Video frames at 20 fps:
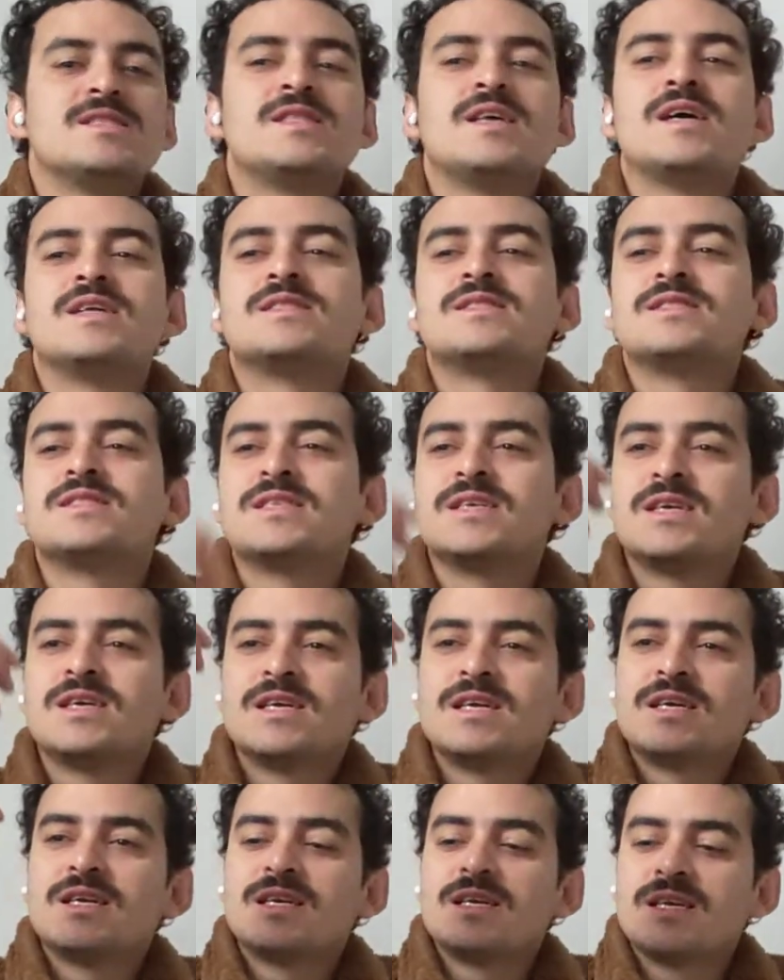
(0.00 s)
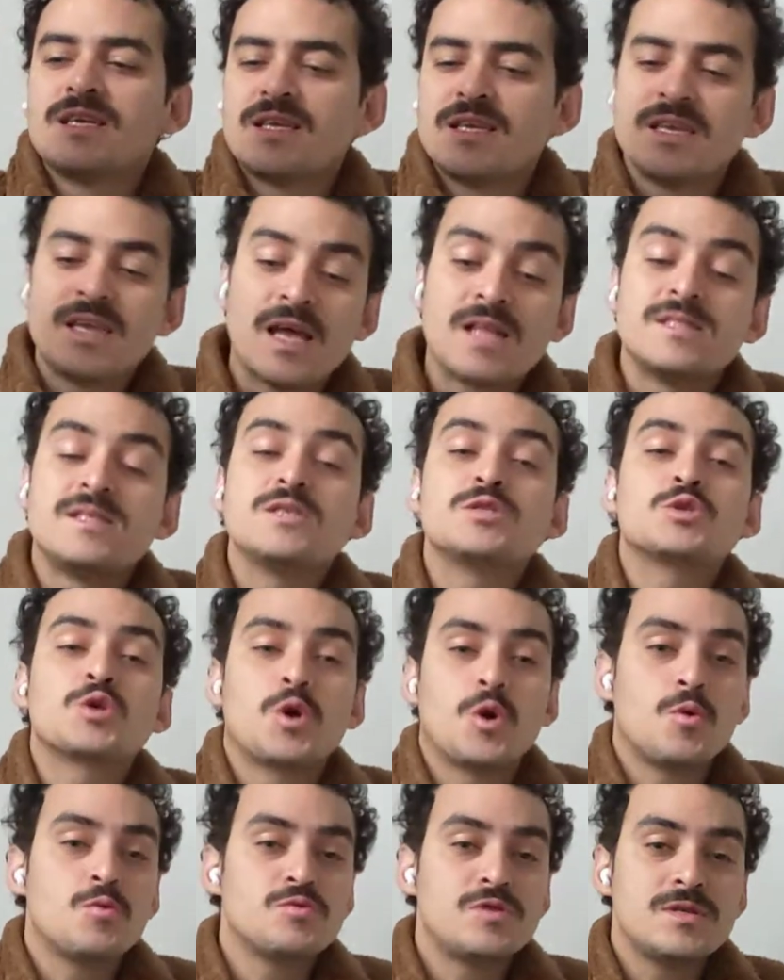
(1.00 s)
that Yeah, this
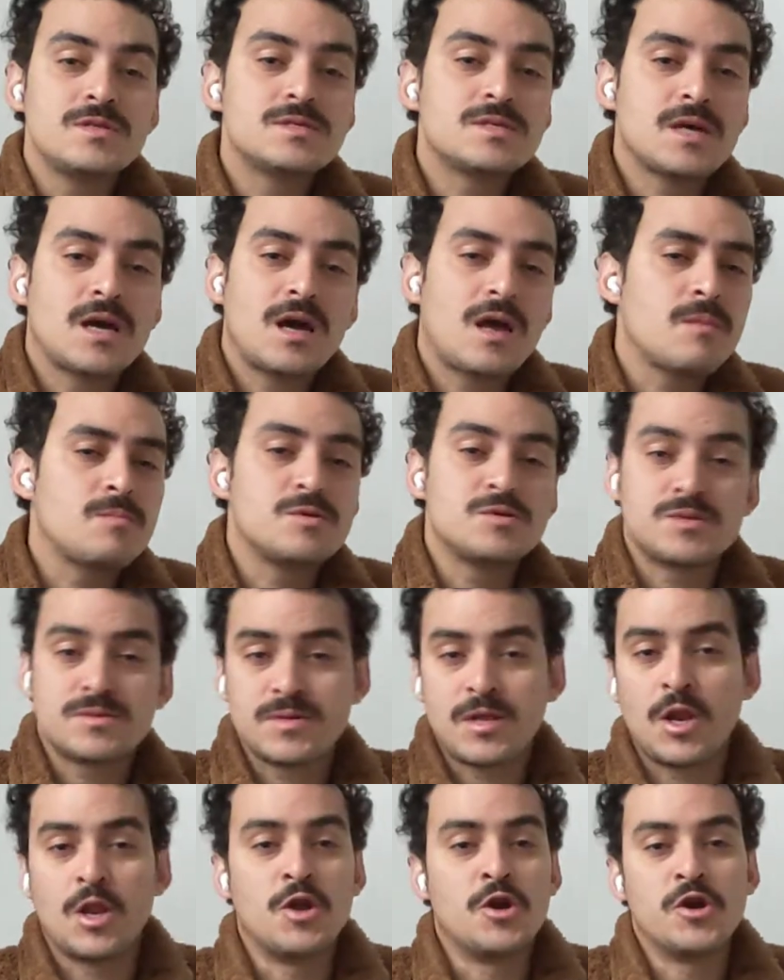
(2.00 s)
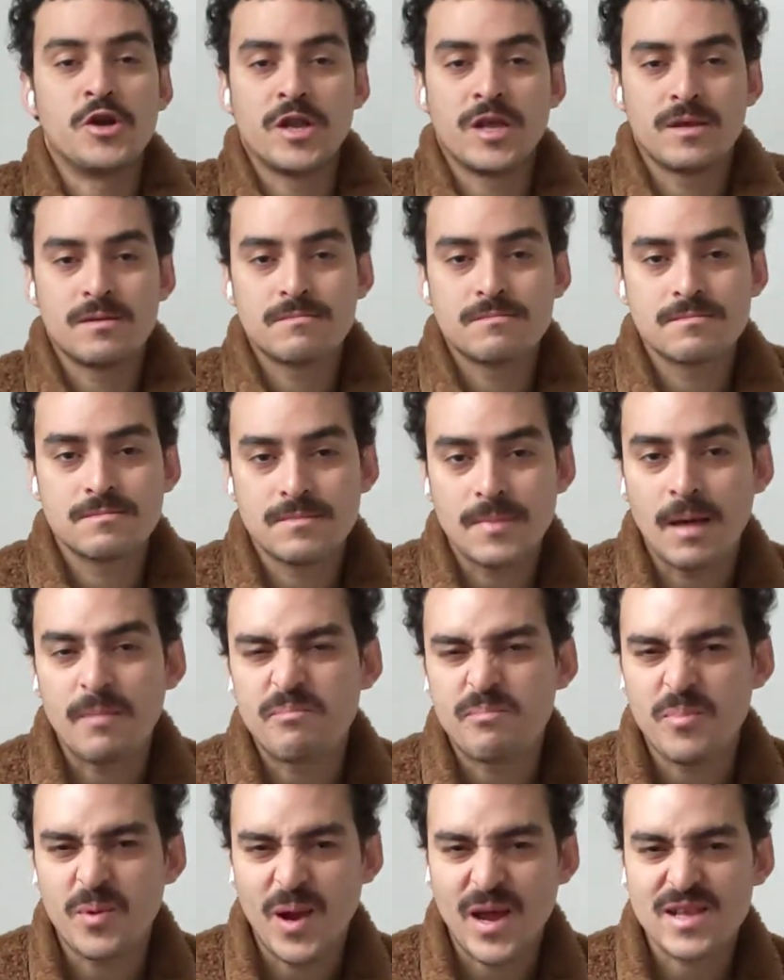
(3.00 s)
coding time is learning.
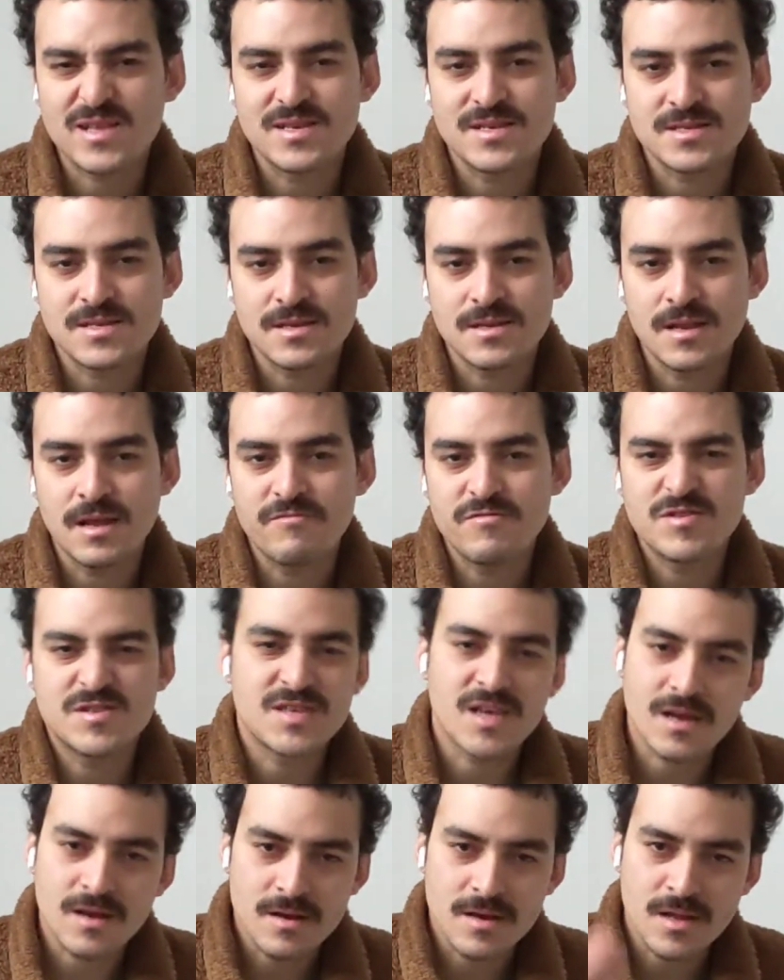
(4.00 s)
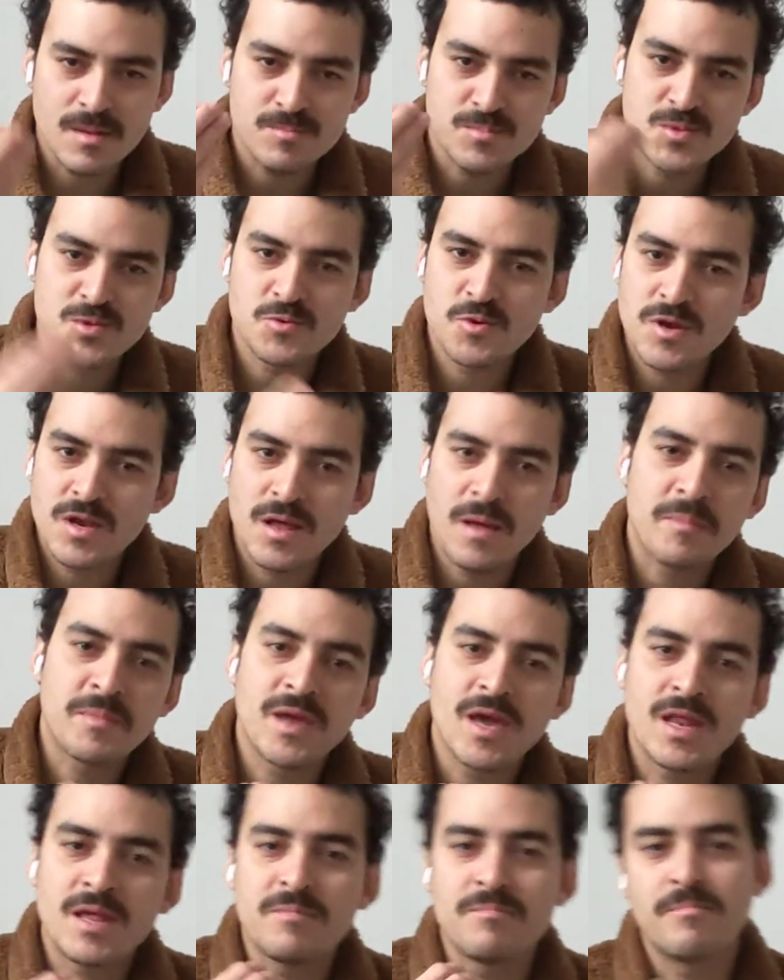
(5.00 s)
I'm practicing. Every second I'm doing it, I'm
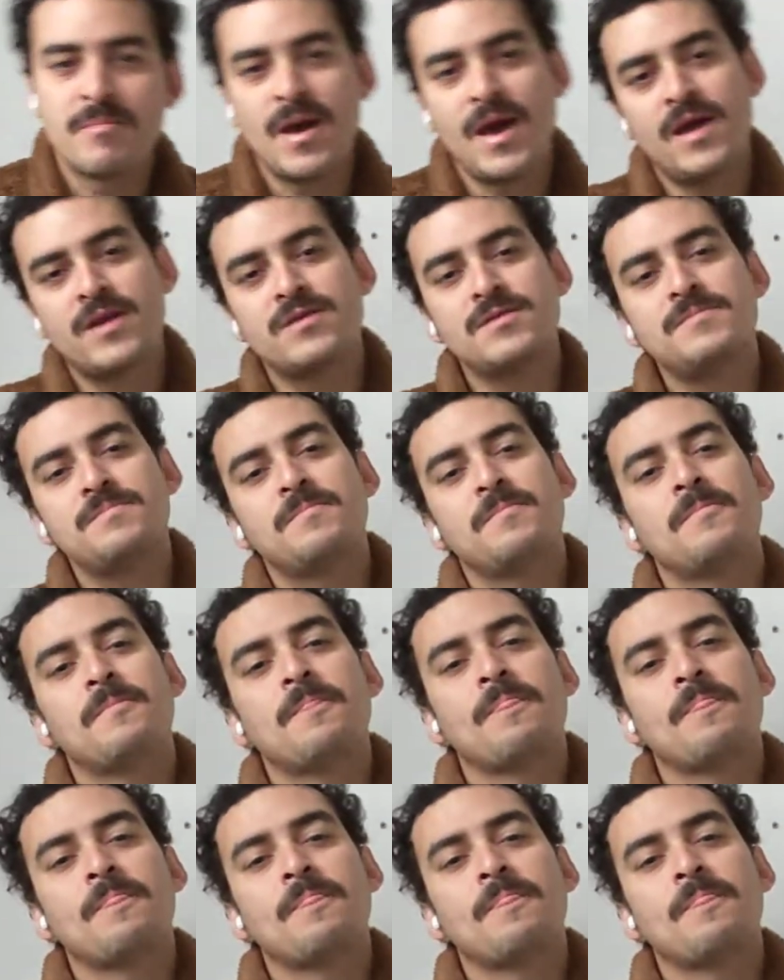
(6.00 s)
getting better.